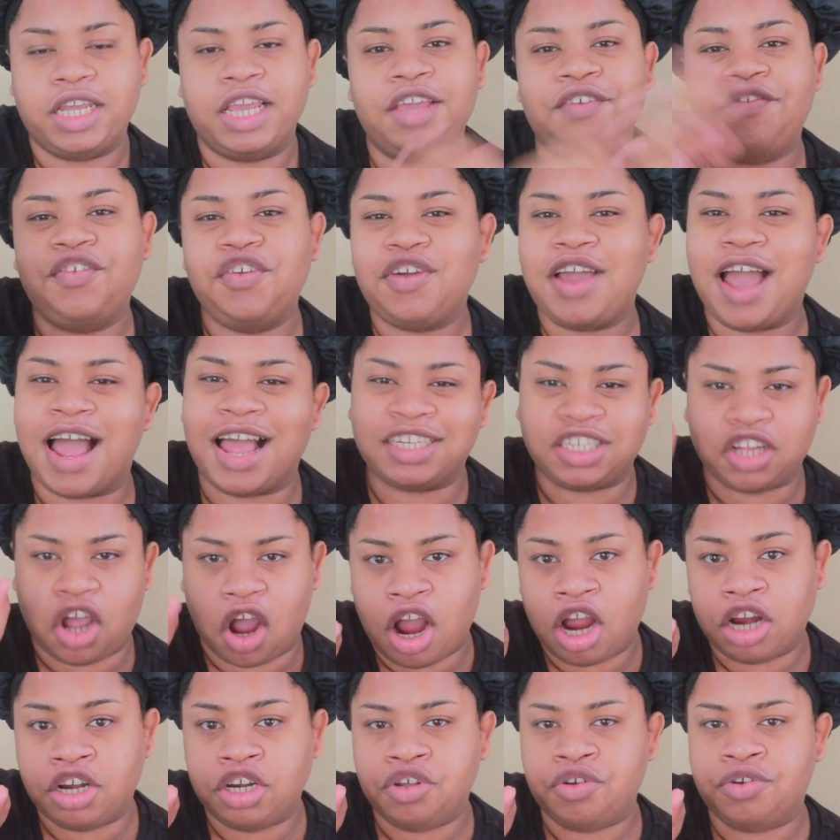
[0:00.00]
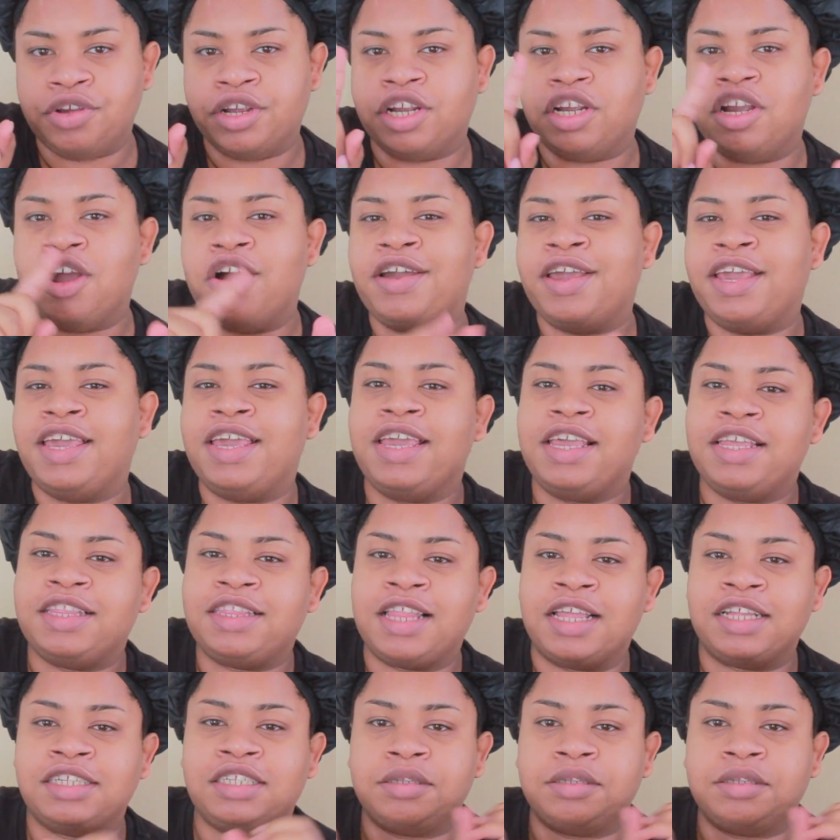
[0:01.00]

If you guys are new here, go ahead and hit that